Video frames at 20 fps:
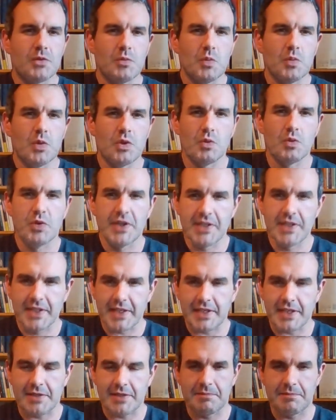will
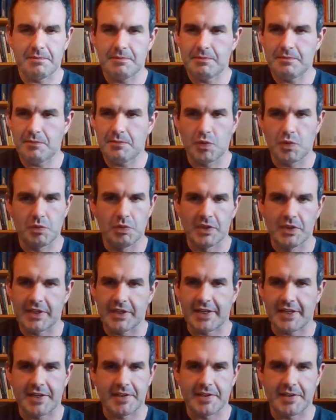really
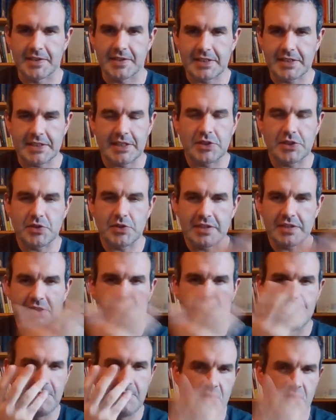get into this. It's a
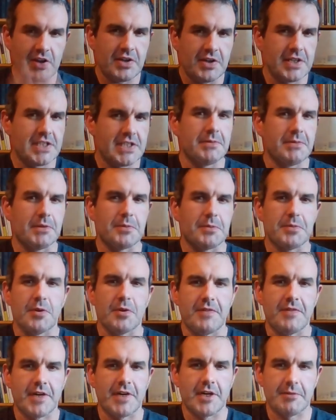very similar
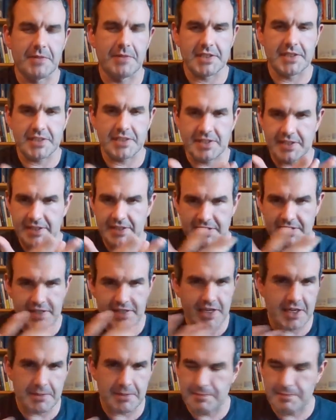profile, because this is
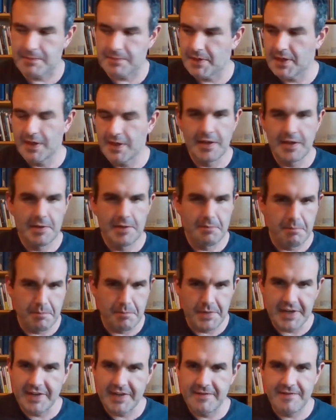not a
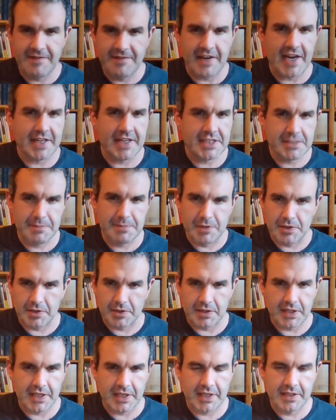big fat
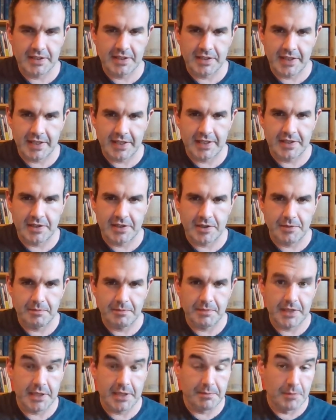spirit like
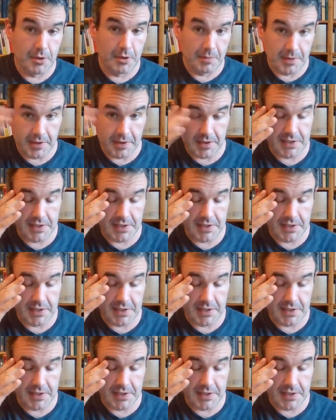bourbon.